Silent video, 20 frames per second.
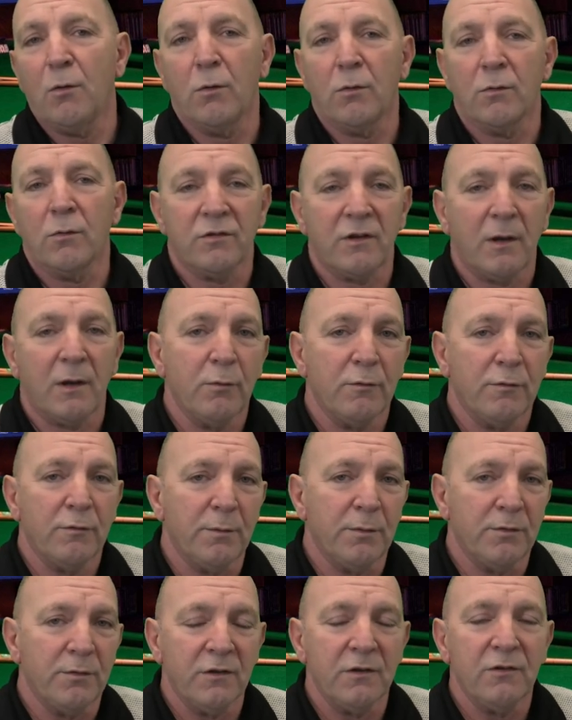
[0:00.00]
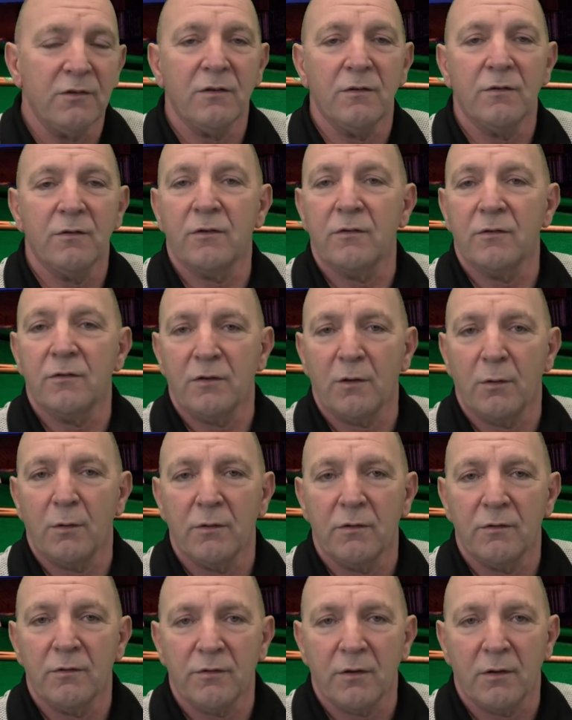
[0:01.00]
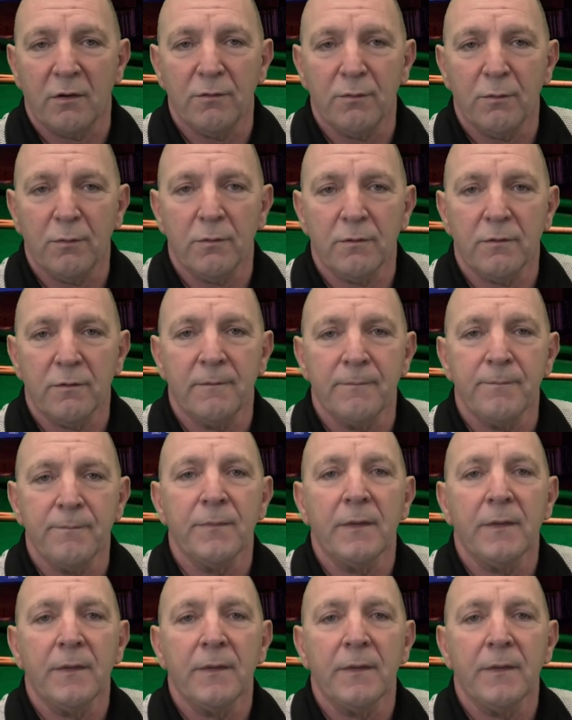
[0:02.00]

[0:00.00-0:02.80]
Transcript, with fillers: or subwoofer positions and so on and so forth?